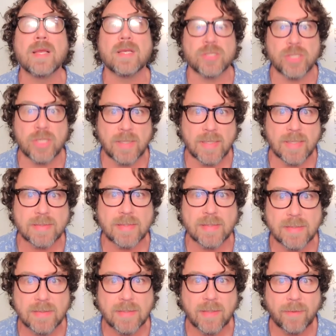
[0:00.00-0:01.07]

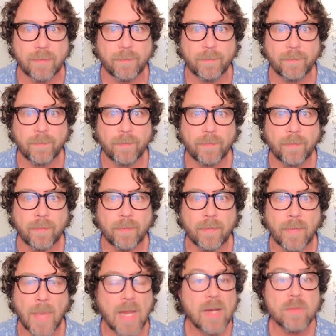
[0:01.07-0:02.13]
geniuses.
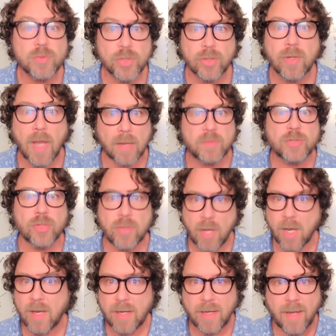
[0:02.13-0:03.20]
And I'm sure
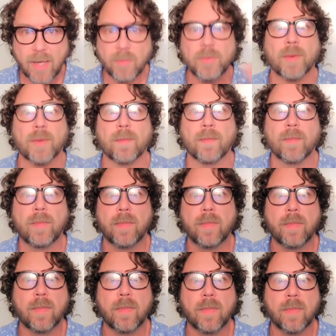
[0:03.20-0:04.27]
God helped them.
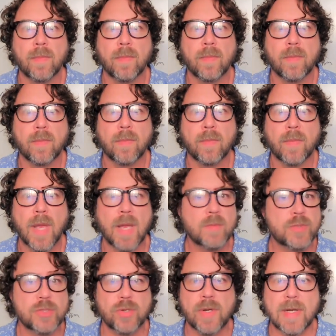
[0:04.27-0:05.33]
I'm
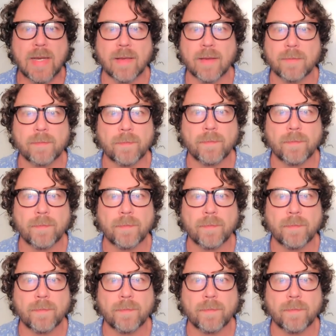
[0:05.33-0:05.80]
sure he did.